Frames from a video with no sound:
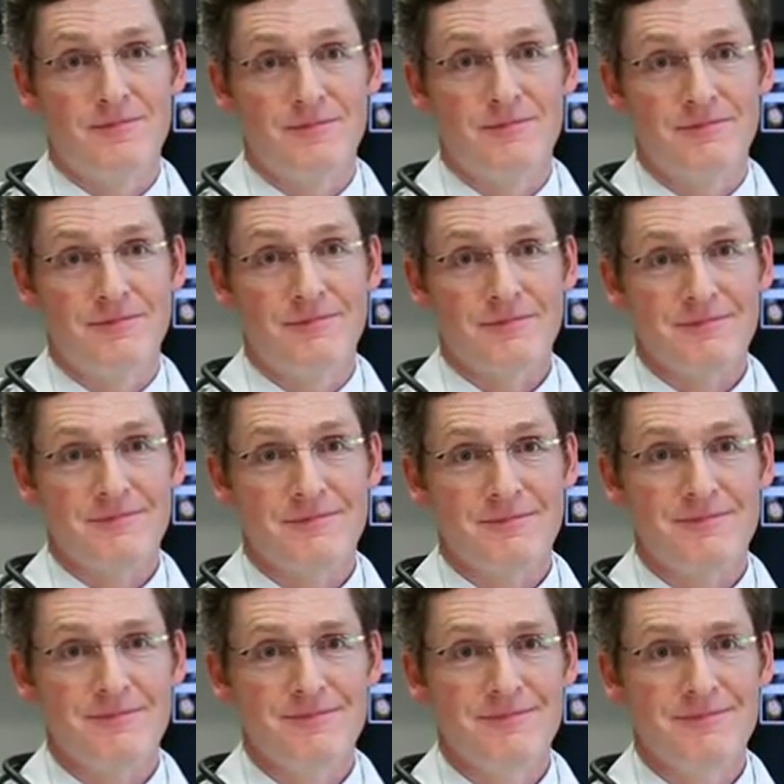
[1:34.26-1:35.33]
That's true.
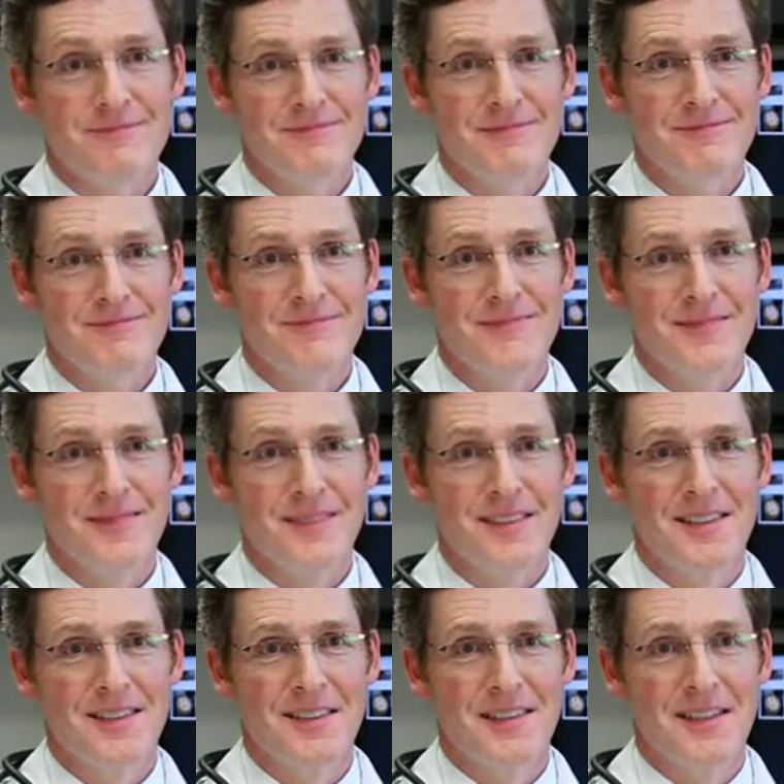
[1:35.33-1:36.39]

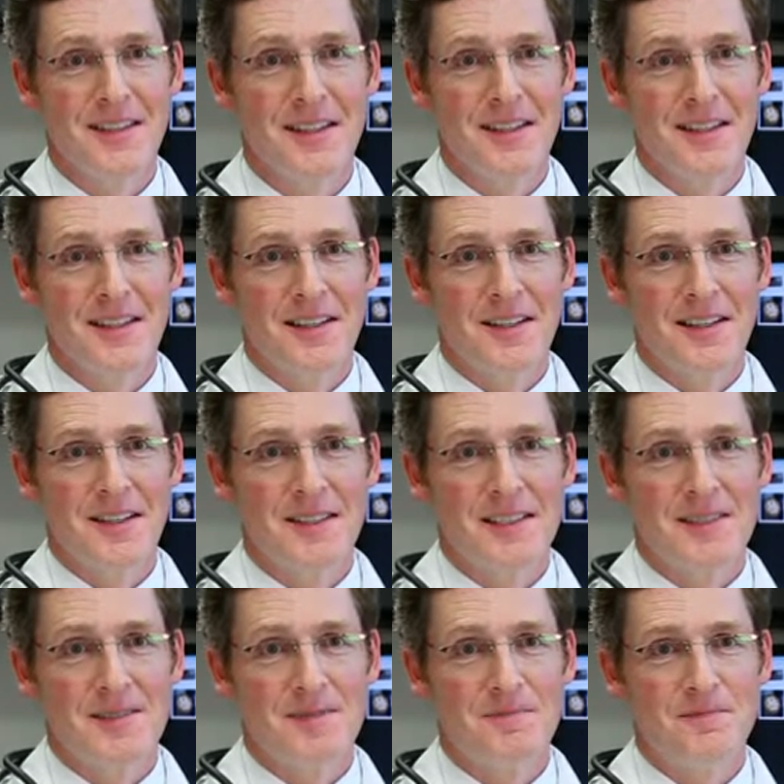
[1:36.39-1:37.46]
Yes, she is.
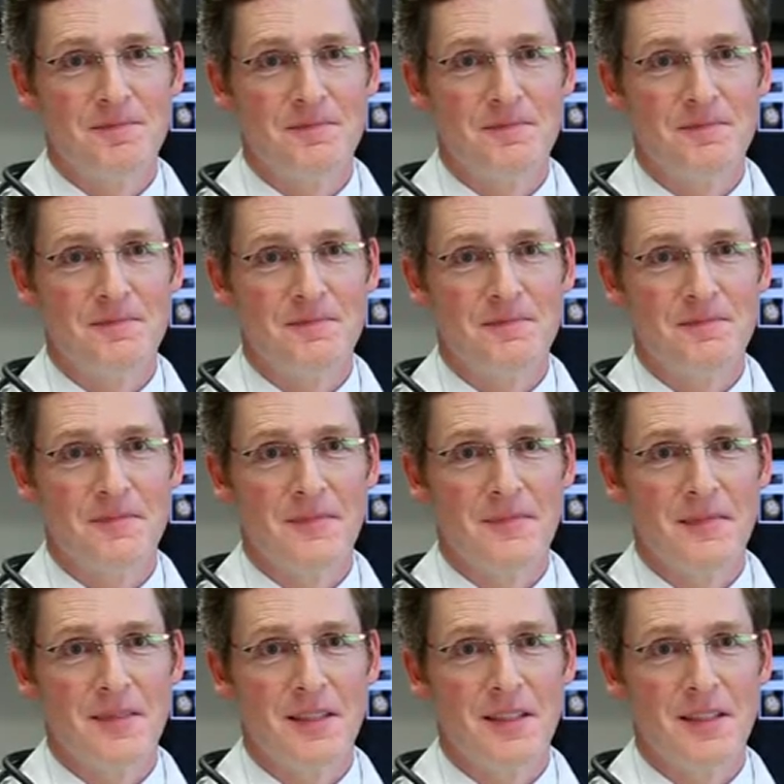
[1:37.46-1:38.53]

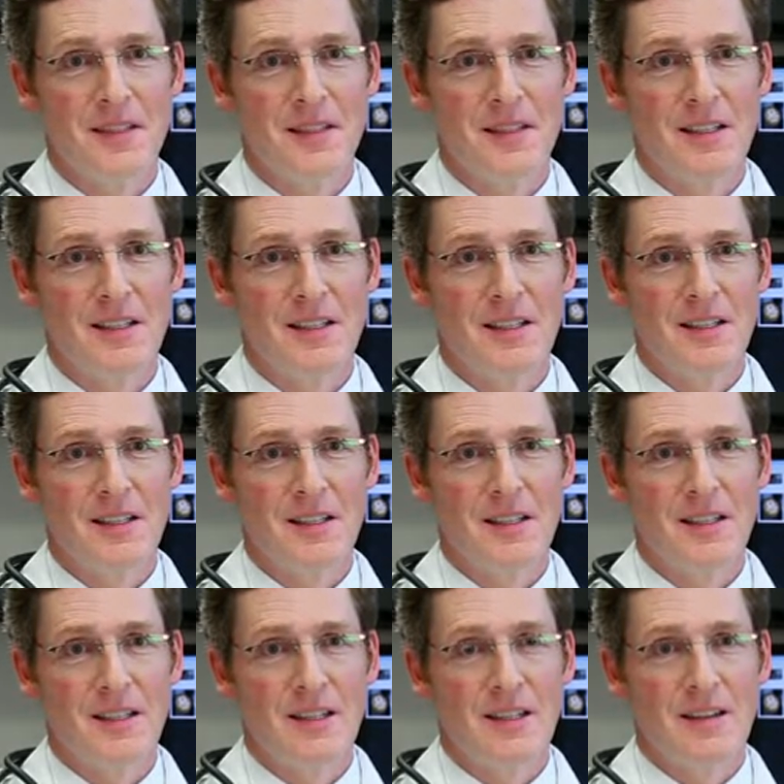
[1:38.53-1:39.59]
So,
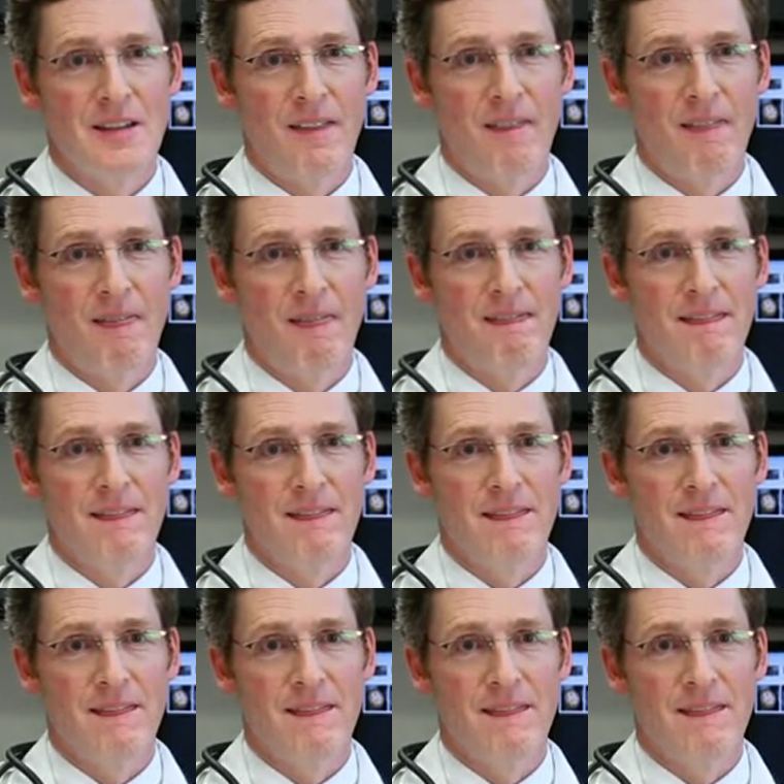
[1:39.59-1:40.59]
what are the options?